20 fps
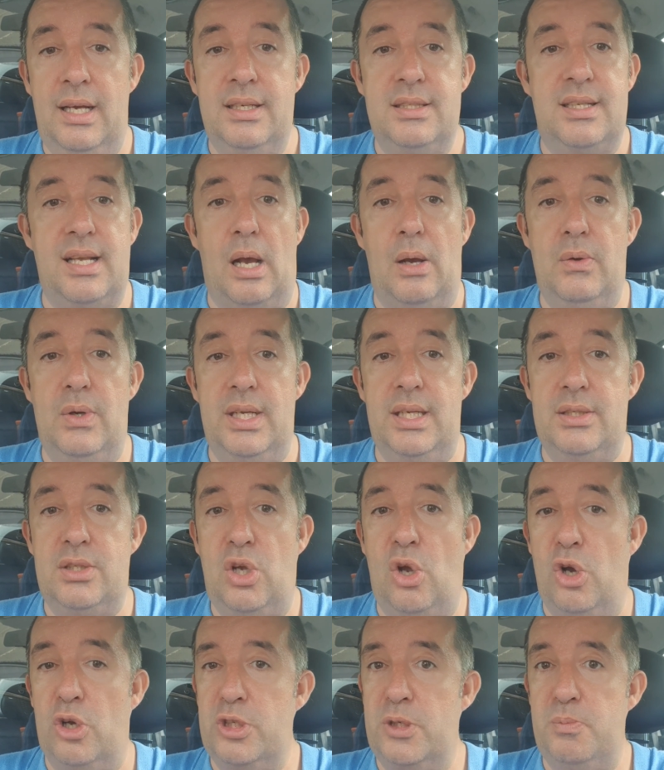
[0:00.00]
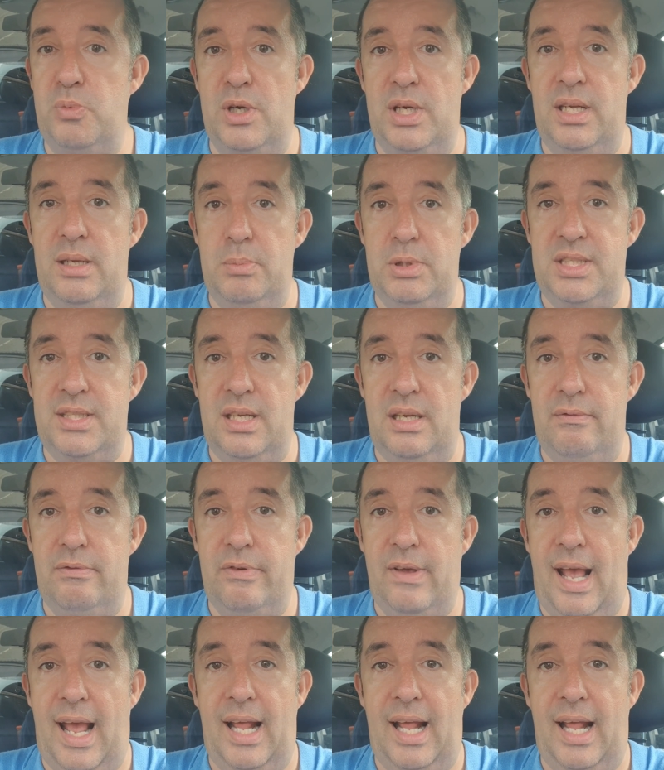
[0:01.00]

So it is cost prohibitive,